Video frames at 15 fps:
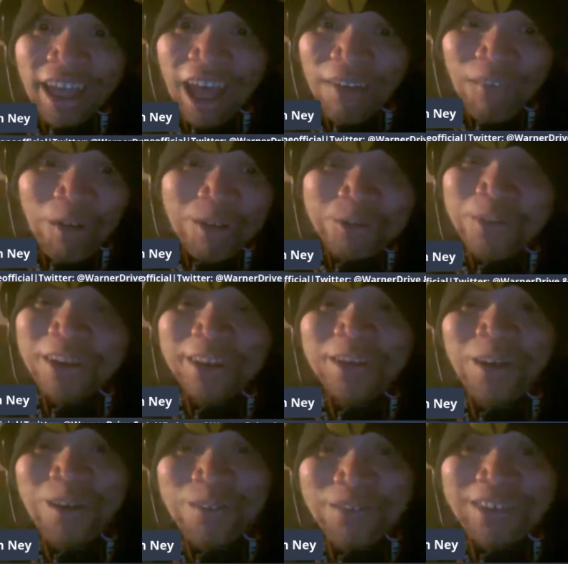I've always wanted to
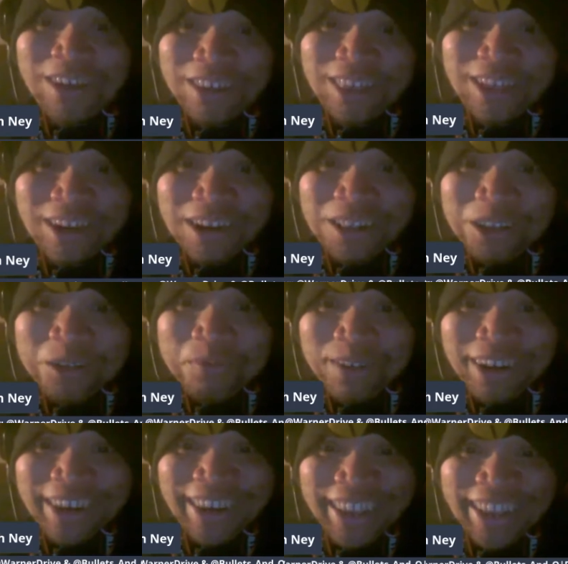go visit there. It looks
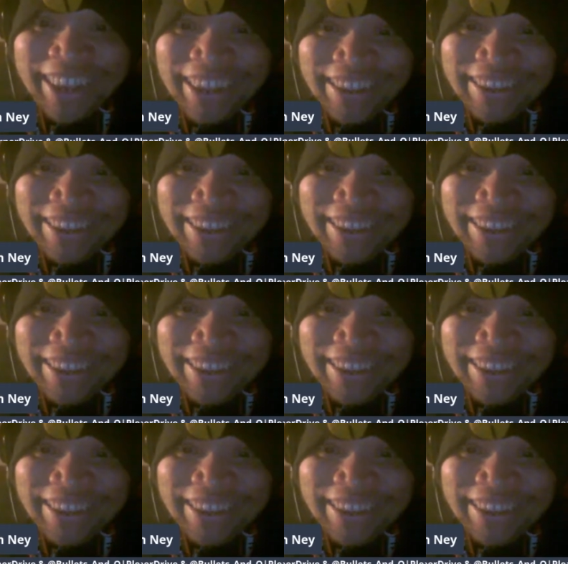pretty neat.